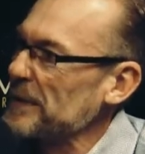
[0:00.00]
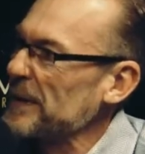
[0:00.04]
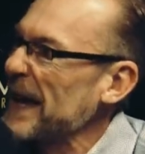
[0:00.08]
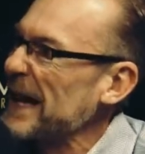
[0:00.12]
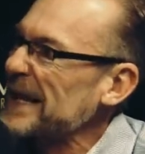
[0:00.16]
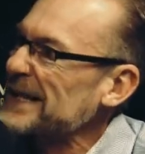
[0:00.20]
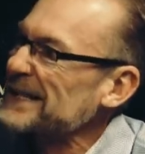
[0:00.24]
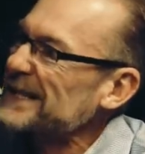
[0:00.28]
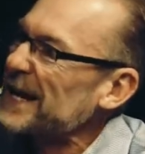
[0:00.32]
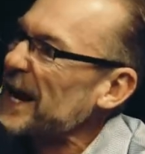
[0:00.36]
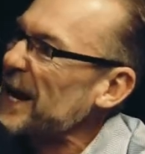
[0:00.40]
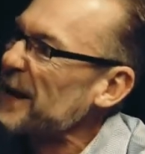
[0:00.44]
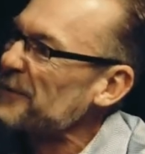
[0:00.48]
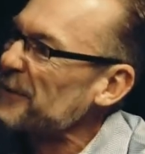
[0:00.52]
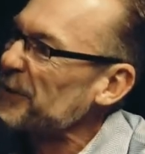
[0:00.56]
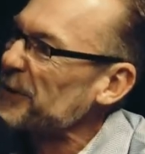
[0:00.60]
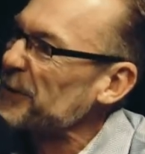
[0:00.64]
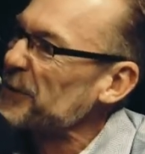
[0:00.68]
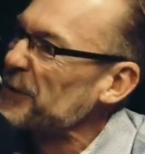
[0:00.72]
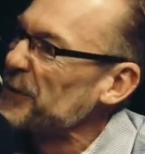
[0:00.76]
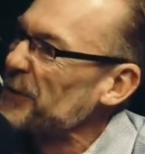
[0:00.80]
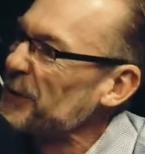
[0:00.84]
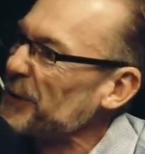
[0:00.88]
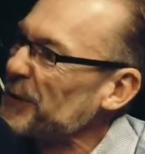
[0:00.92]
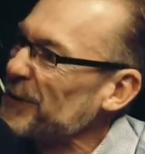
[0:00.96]
And that's kind of a
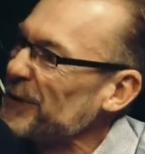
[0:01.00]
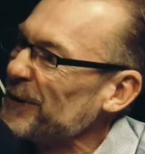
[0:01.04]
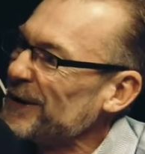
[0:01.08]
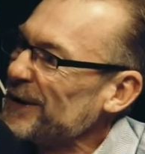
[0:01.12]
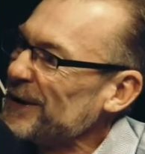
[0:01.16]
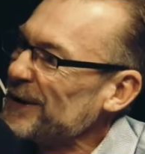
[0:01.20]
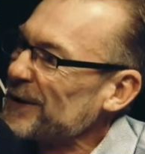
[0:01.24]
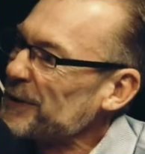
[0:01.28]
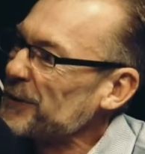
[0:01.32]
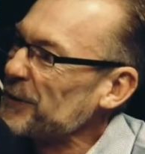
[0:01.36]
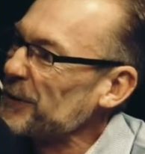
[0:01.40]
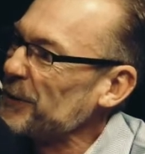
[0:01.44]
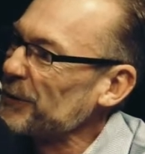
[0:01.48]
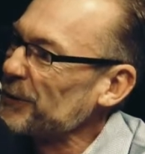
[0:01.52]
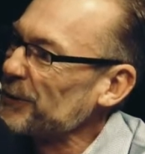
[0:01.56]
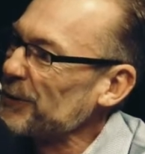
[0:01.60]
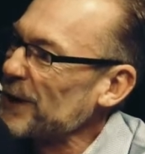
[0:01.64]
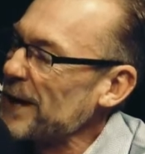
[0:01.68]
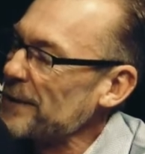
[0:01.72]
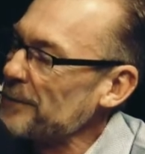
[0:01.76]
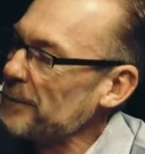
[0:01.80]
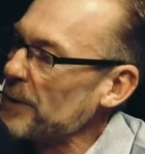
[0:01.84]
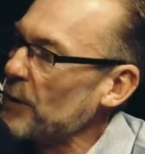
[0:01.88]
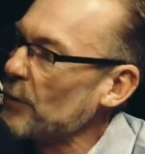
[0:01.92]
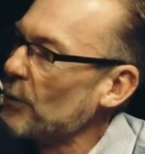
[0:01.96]
cool, cool
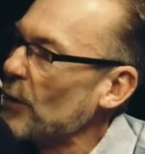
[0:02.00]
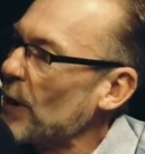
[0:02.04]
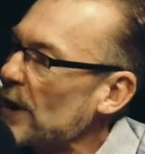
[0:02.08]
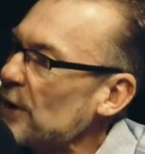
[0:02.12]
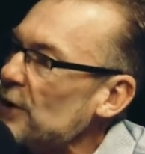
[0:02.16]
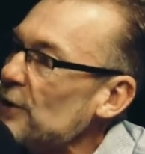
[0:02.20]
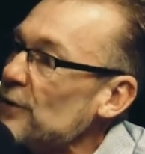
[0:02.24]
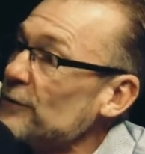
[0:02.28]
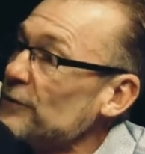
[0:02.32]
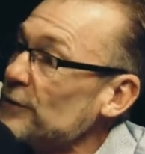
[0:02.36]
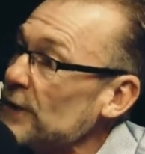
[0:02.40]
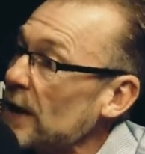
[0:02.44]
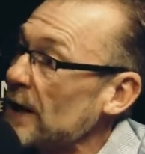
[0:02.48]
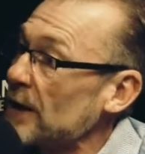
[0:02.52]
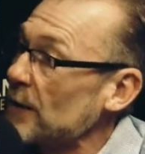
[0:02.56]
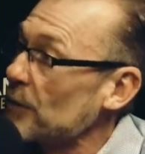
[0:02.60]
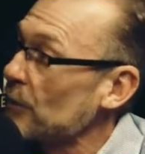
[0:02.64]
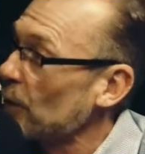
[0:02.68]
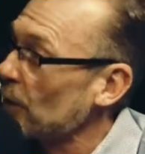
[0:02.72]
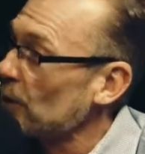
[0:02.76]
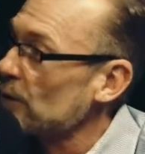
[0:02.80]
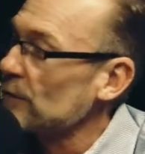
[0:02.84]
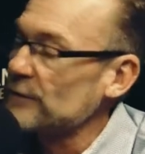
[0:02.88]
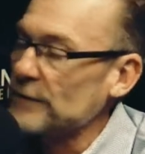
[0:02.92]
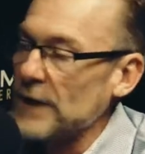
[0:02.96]
thing. But what you've done and
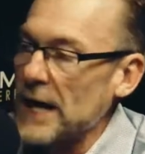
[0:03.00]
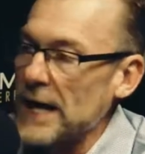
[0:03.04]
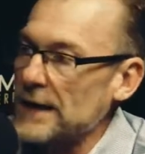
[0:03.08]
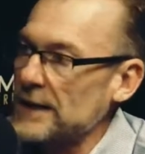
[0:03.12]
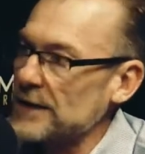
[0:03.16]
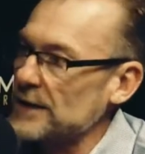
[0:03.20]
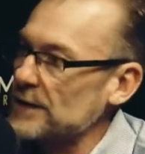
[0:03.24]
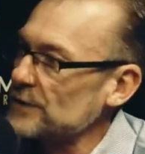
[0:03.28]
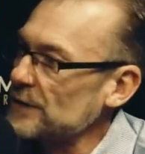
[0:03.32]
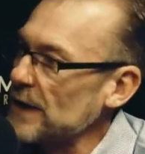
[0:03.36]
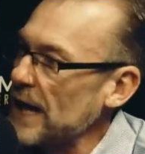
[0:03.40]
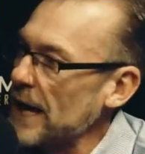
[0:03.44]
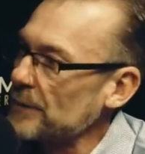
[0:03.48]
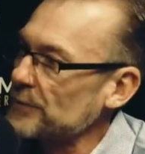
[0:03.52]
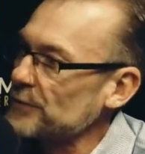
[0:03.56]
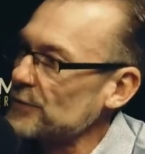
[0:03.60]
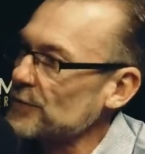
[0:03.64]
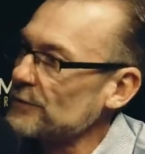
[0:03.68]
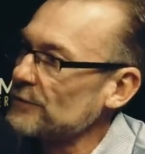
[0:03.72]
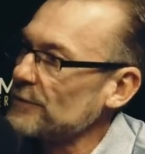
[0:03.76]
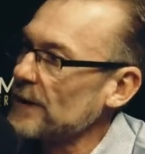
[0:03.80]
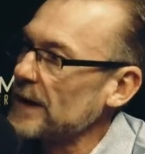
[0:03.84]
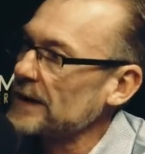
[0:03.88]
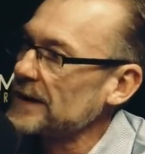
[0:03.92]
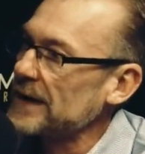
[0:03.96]
where you've taken is
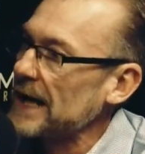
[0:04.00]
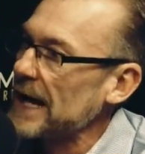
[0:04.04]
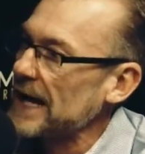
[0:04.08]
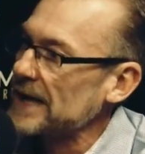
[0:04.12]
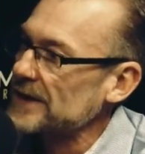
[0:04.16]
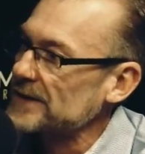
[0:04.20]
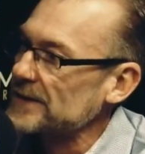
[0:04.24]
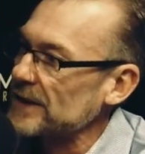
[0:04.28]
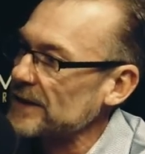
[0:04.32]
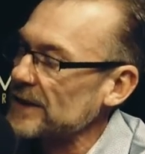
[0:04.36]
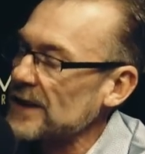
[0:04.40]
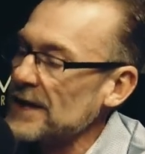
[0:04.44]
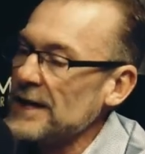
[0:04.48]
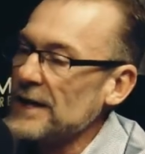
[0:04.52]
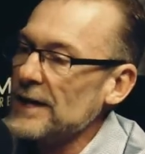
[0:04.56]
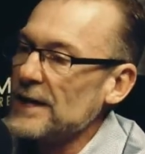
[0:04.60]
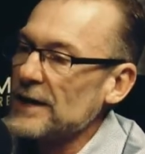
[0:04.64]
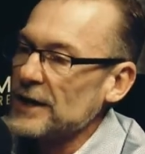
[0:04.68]
absolutely fantastic.